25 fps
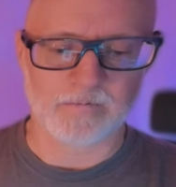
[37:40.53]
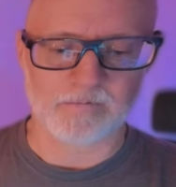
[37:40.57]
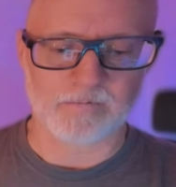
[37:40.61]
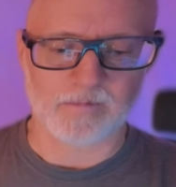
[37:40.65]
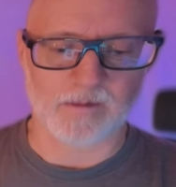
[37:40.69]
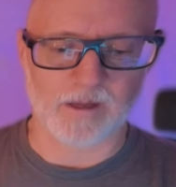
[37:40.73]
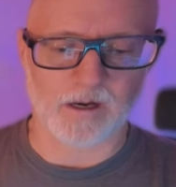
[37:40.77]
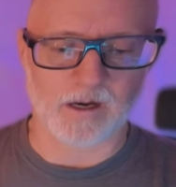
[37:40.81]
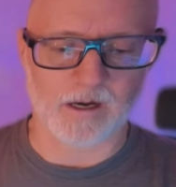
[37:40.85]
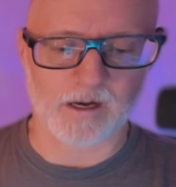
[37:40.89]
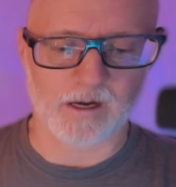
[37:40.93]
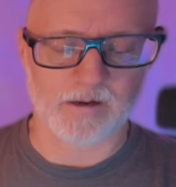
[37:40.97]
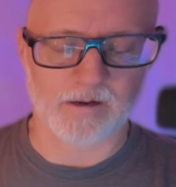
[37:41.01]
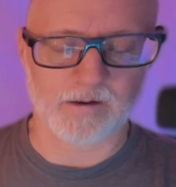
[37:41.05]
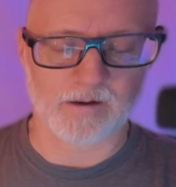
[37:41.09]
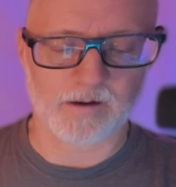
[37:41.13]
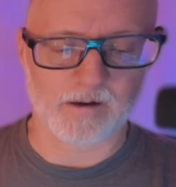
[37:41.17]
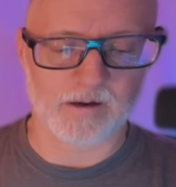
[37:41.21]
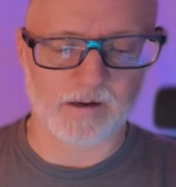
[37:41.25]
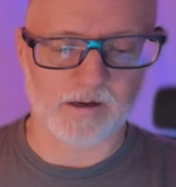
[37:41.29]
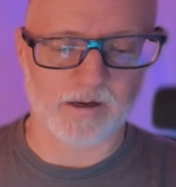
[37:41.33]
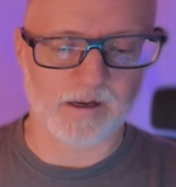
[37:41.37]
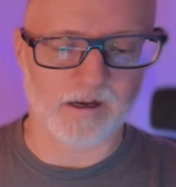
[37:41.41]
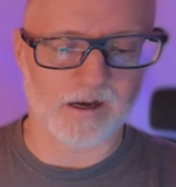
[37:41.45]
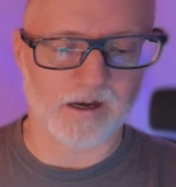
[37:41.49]
I
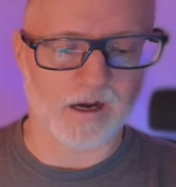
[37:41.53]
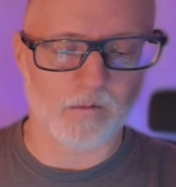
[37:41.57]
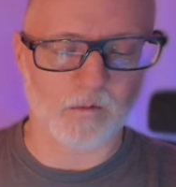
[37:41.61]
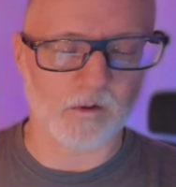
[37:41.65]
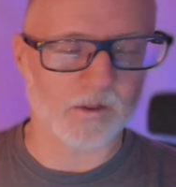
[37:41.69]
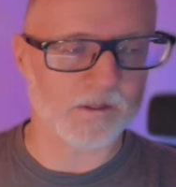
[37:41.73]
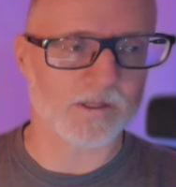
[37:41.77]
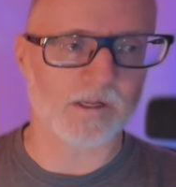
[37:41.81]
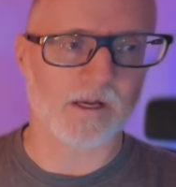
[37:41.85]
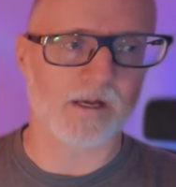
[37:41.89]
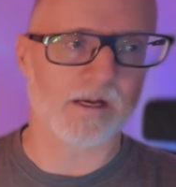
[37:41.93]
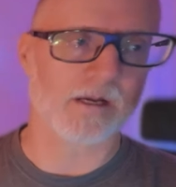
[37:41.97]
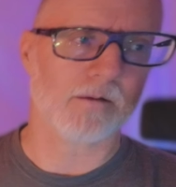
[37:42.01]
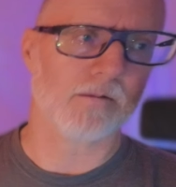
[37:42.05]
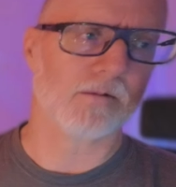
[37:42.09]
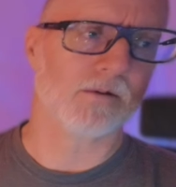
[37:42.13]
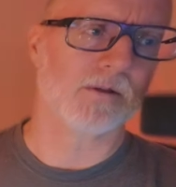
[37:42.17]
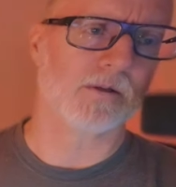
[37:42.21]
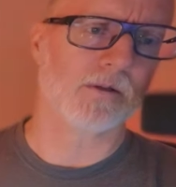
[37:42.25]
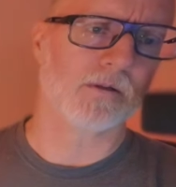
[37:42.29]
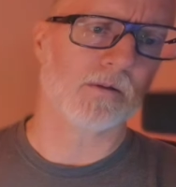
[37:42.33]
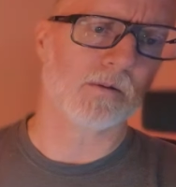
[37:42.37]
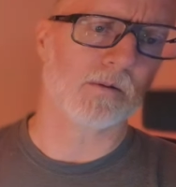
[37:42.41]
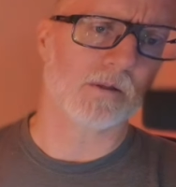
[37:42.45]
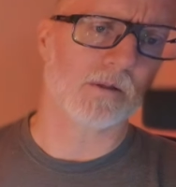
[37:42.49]
I was not able to
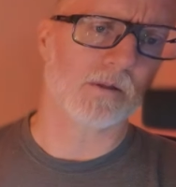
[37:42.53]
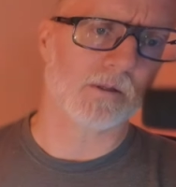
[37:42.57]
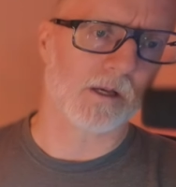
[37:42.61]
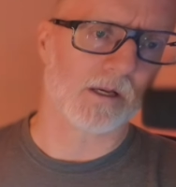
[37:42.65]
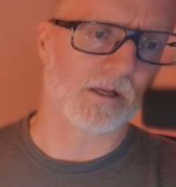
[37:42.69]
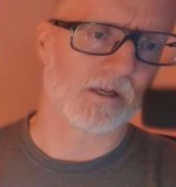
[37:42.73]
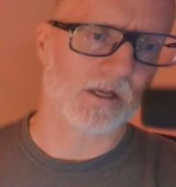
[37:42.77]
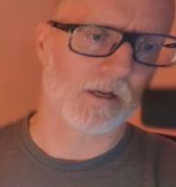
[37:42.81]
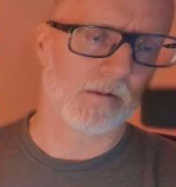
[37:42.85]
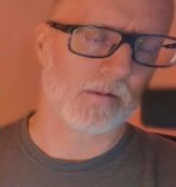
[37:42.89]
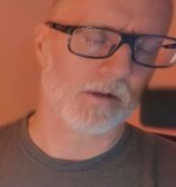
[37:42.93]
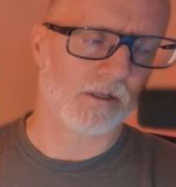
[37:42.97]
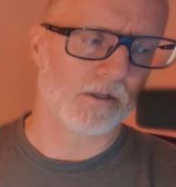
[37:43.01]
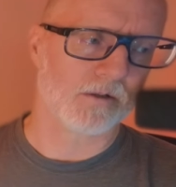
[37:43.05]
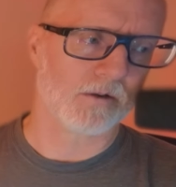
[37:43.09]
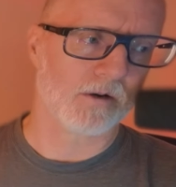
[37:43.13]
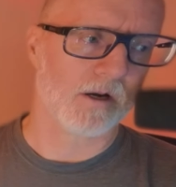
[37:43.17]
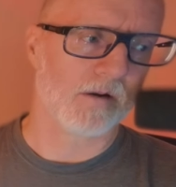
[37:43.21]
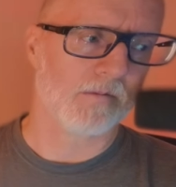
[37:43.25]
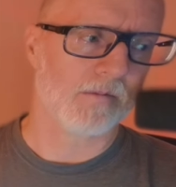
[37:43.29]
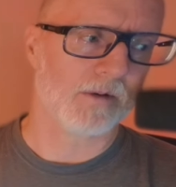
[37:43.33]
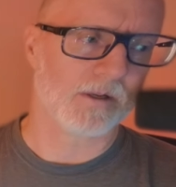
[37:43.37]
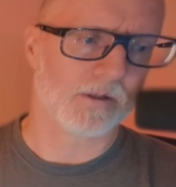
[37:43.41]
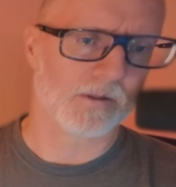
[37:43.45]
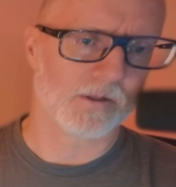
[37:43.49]
do this last time I
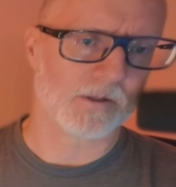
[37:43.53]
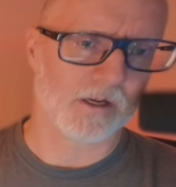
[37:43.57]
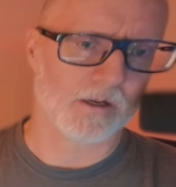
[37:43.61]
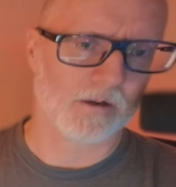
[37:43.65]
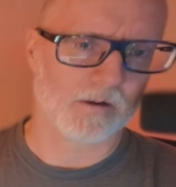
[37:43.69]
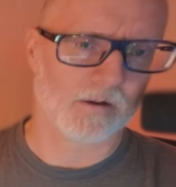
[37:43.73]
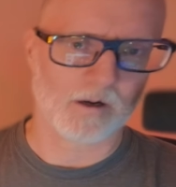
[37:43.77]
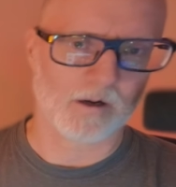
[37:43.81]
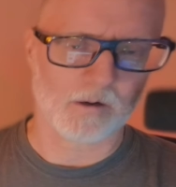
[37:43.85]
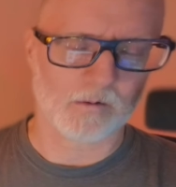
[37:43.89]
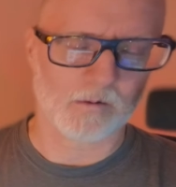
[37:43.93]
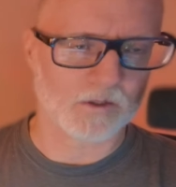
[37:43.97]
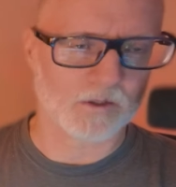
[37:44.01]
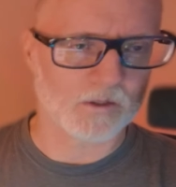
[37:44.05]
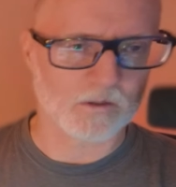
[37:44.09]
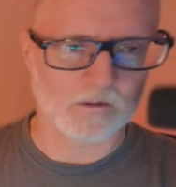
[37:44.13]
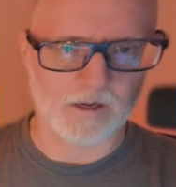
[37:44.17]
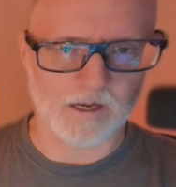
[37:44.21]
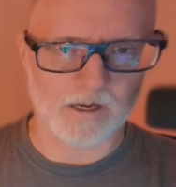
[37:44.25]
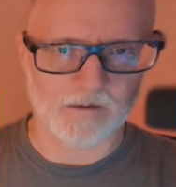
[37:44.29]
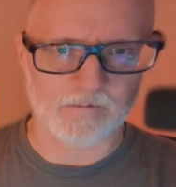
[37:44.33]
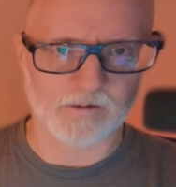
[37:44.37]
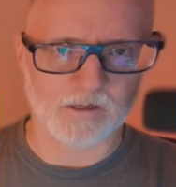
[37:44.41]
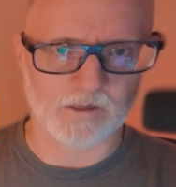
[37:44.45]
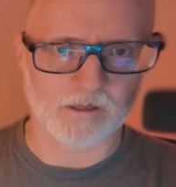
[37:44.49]
tried because I, I was too
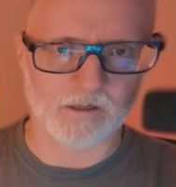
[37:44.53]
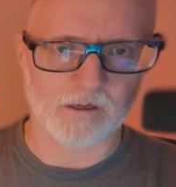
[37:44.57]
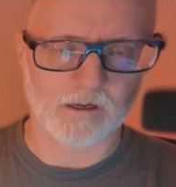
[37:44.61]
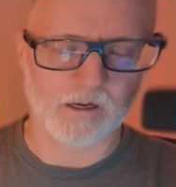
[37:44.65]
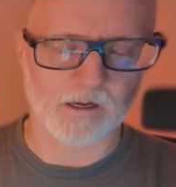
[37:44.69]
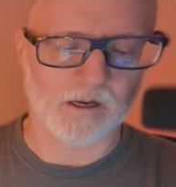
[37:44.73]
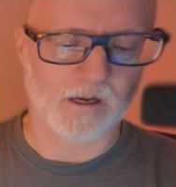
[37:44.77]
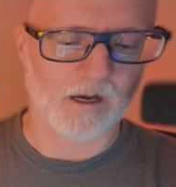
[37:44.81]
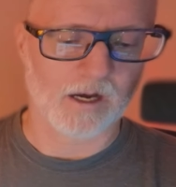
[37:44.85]
heavy.